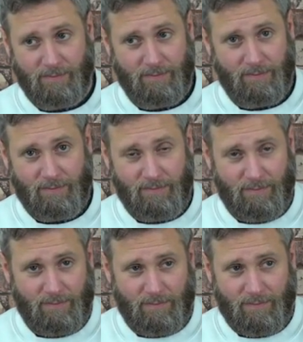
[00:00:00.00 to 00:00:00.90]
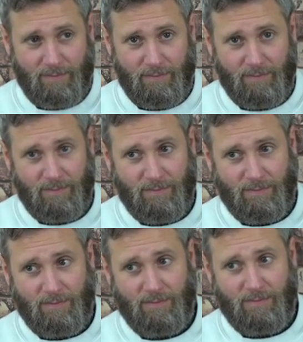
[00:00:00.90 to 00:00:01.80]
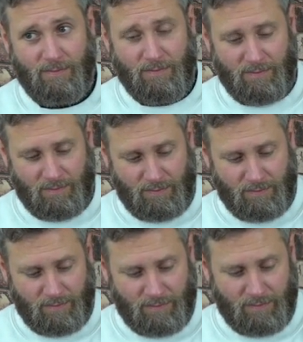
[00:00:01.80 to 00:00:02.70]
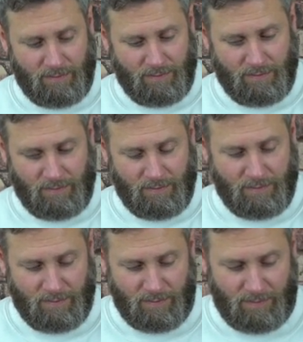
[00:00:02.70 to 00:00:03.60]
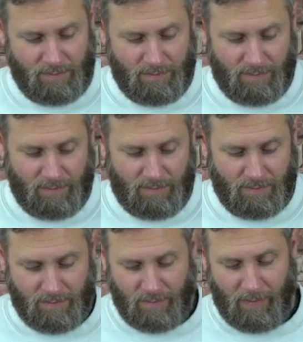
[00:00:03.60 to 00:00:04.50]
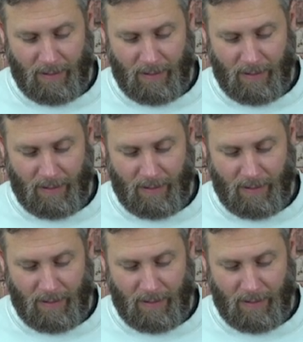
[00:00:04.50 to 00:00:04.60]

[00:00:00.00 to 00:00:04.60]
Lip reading: This person isn't speaking.